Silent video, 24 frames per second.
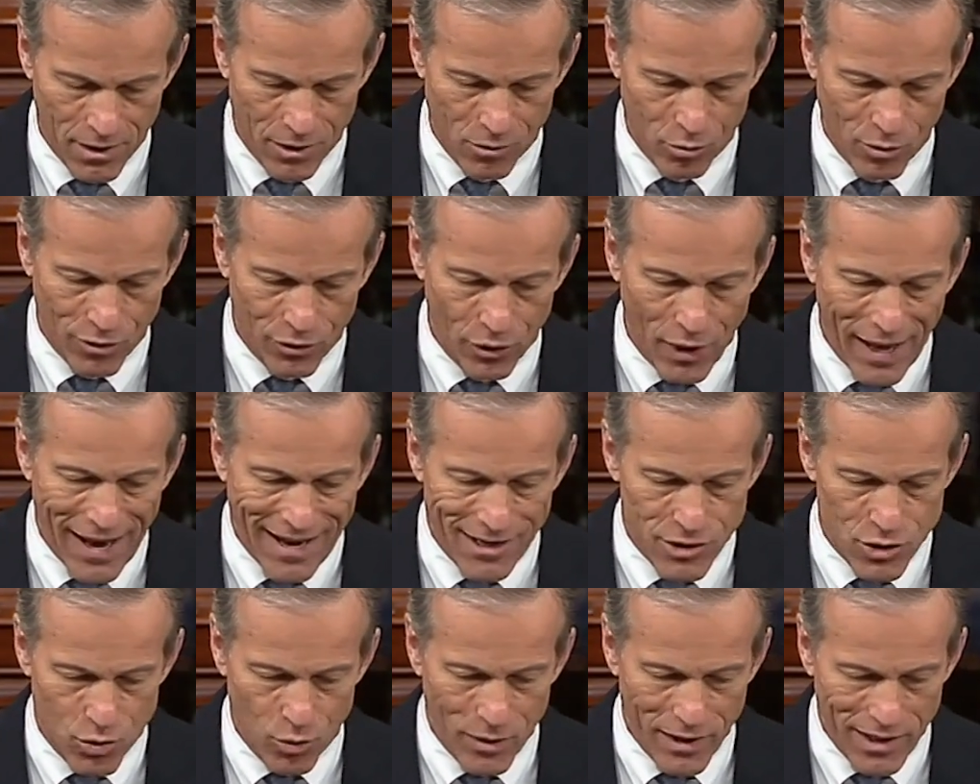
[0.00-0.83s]
With
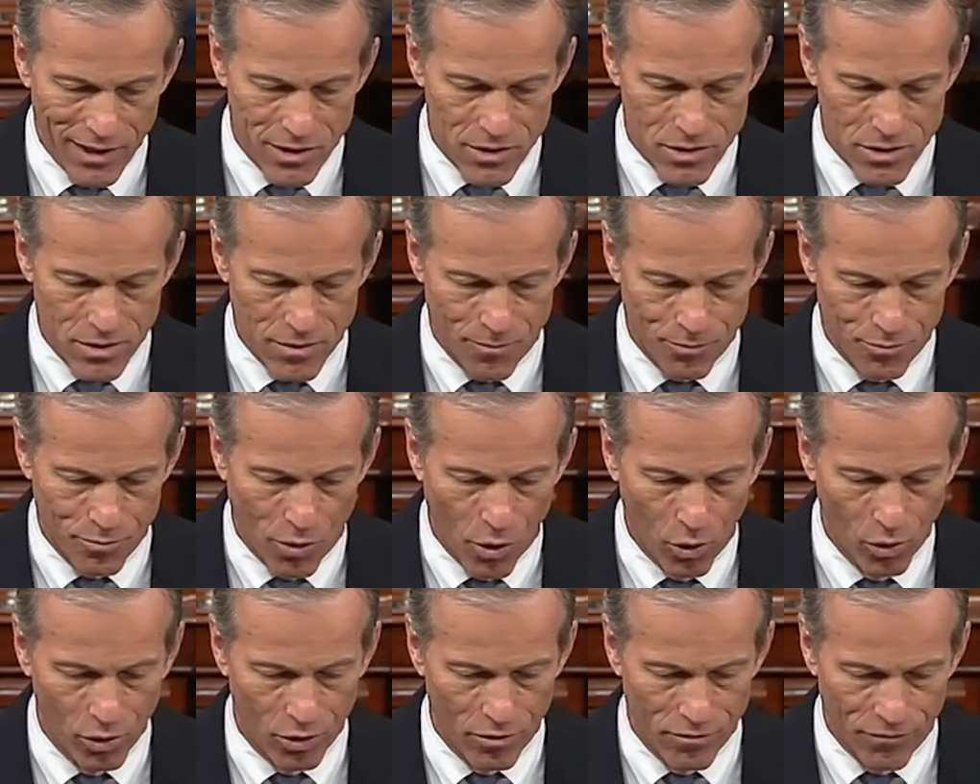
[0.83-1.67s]
last week's
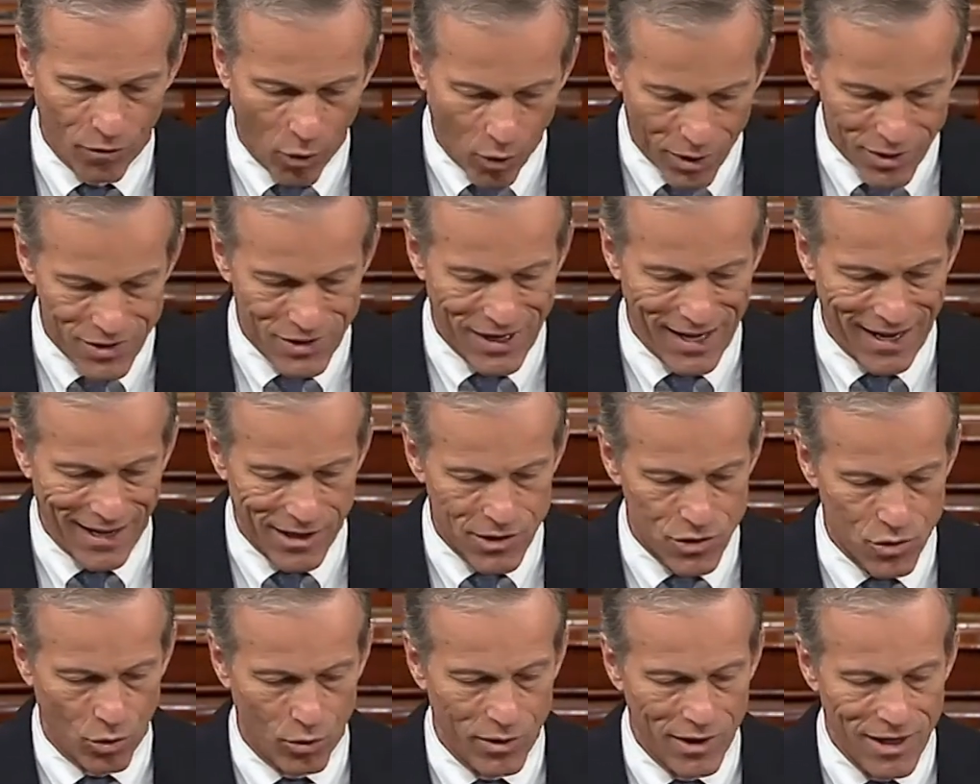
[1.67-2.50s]
polar
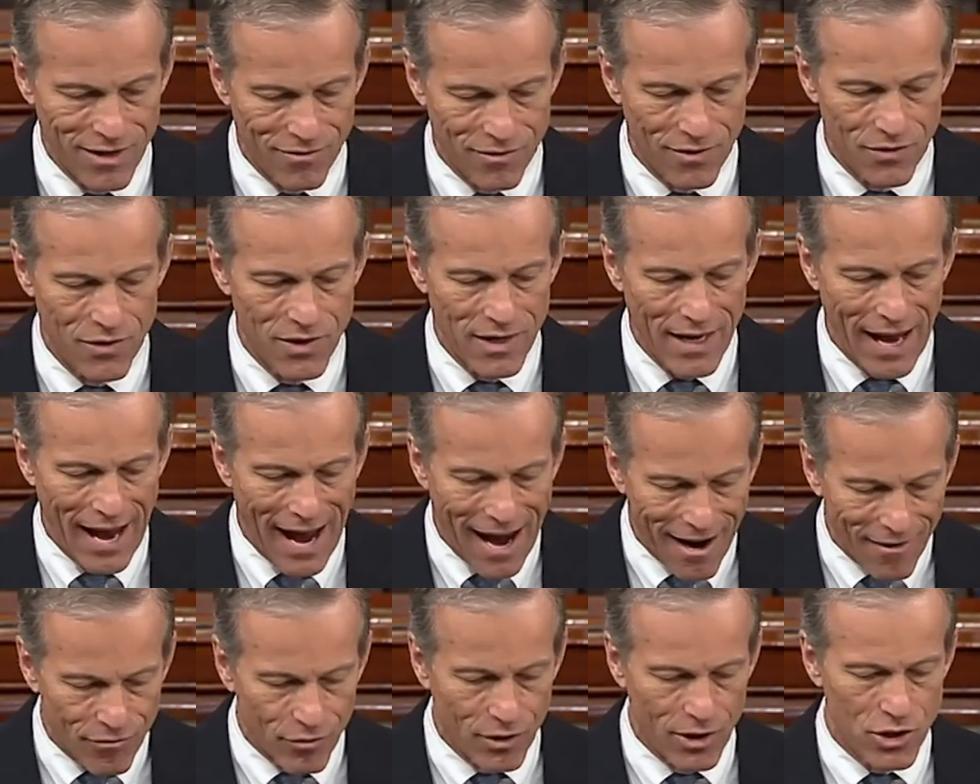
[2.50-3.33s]
vortex, or even the
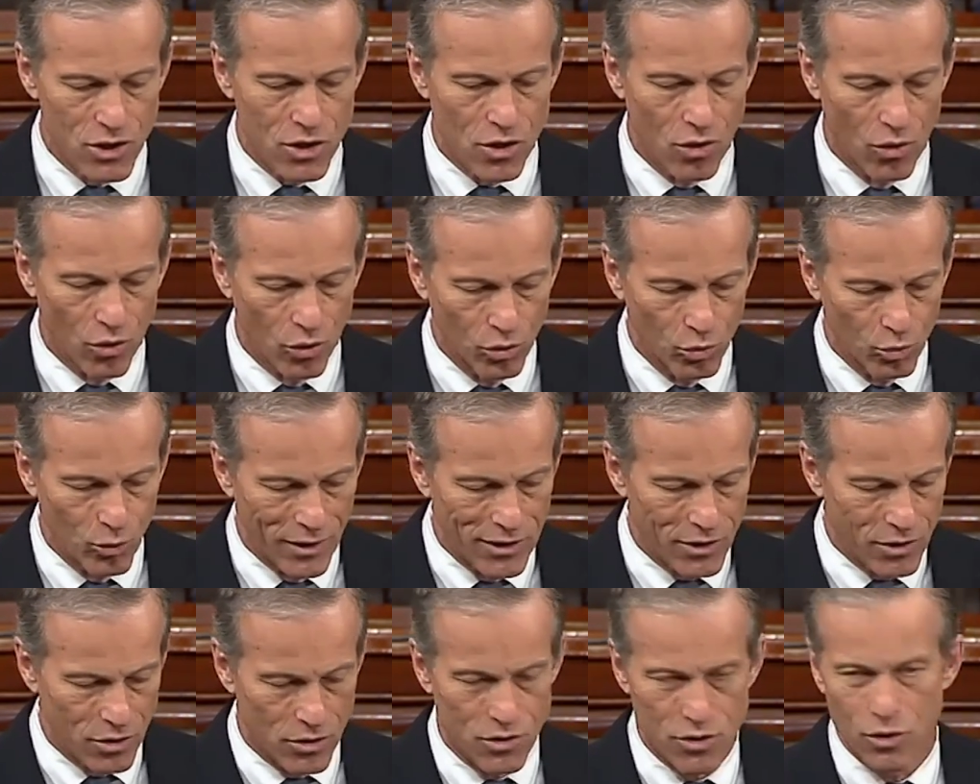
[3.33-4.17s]
average cold
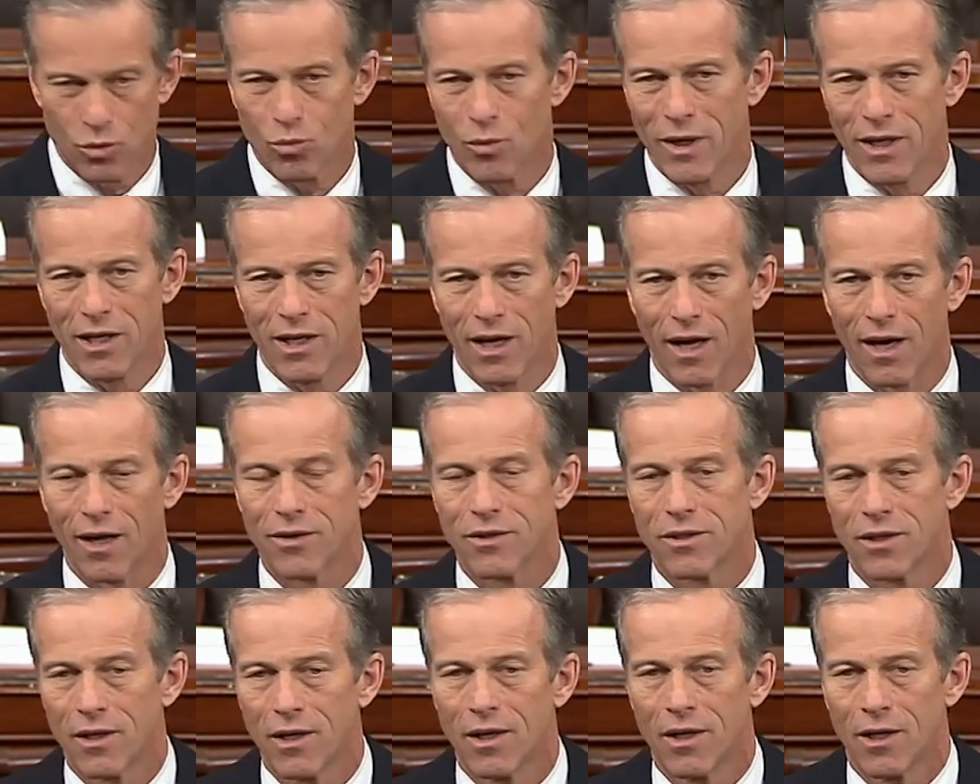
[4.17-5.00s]
winters that we
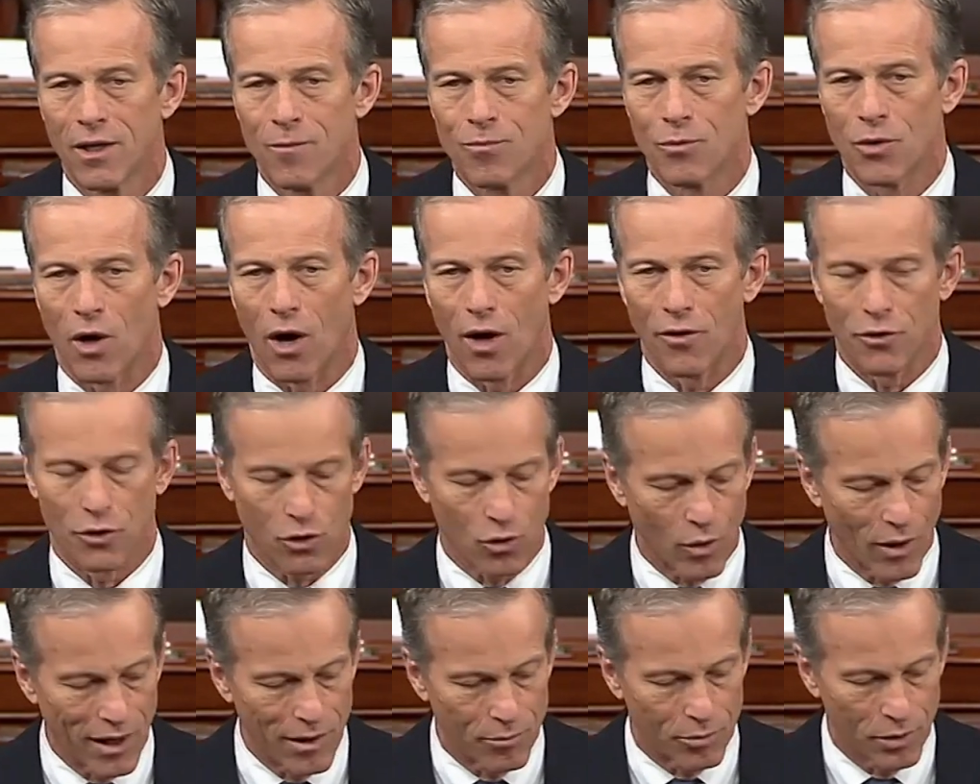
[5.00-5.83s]
get on the
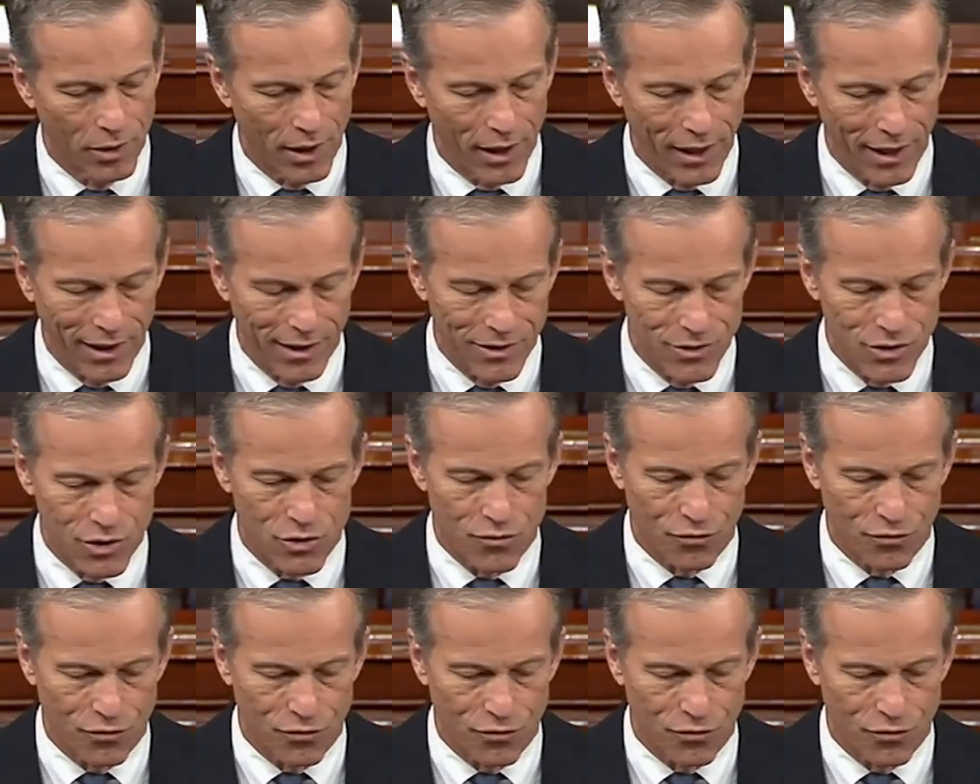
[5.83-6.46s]
Great Plains, it's